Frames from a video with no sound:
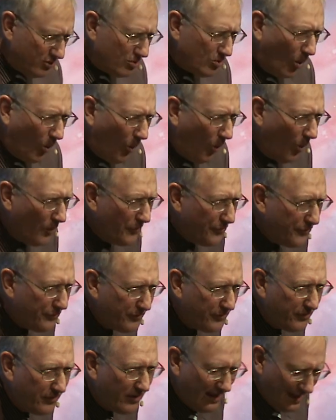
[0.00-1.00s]
He sees the
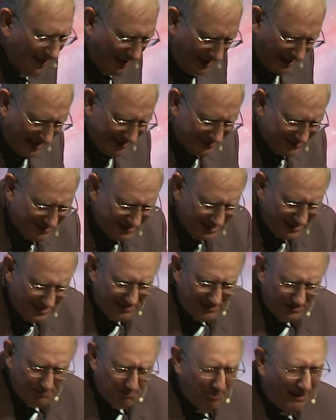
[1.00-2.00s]
misery and
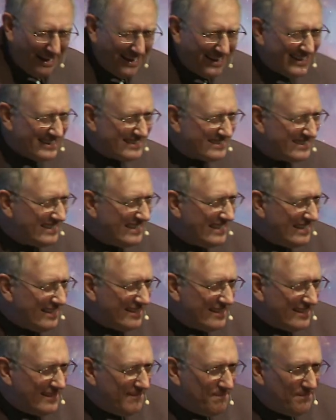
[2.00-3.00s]
suffering. He
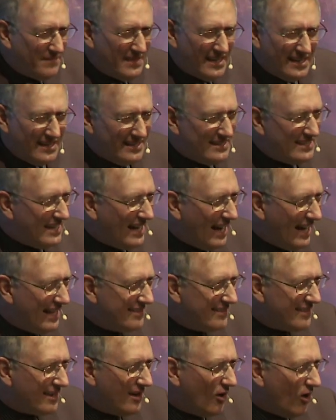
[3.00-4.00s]
sees death.
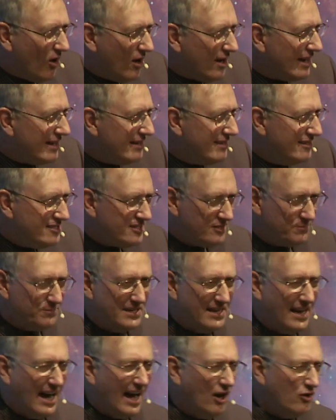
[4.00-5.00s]
He
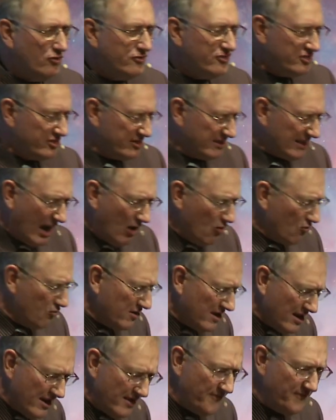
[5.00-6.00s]
sees
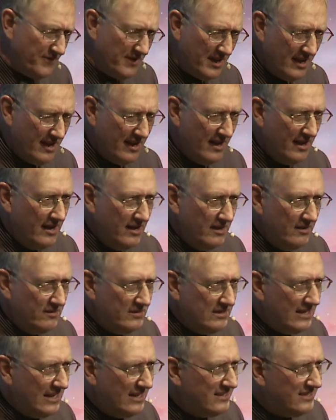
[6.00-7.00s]
parasites
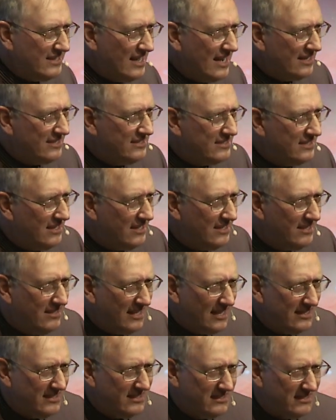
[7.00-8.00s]
that suck other
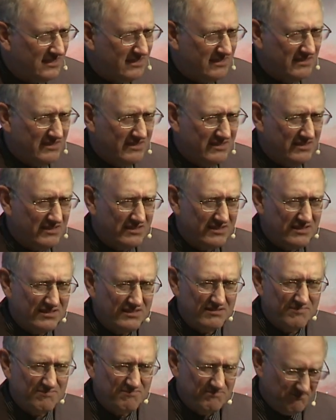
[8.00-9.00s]
organisms.
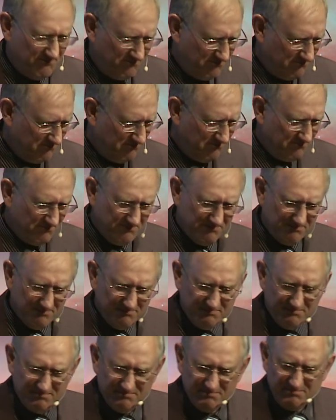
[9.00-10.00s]

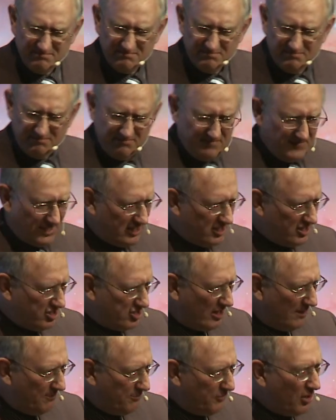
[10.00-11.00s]
That is
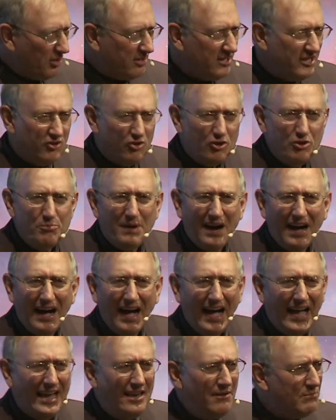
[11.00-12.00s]
not in
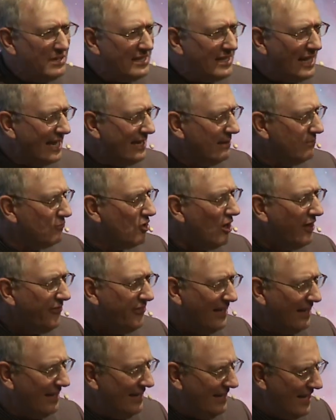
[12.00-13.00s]
agreement with a God of
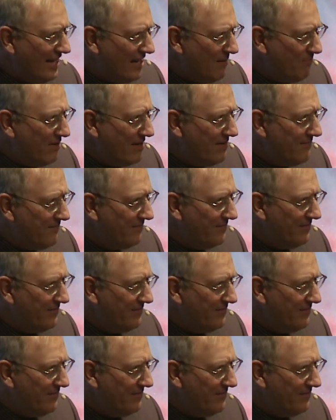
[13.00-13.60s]
love.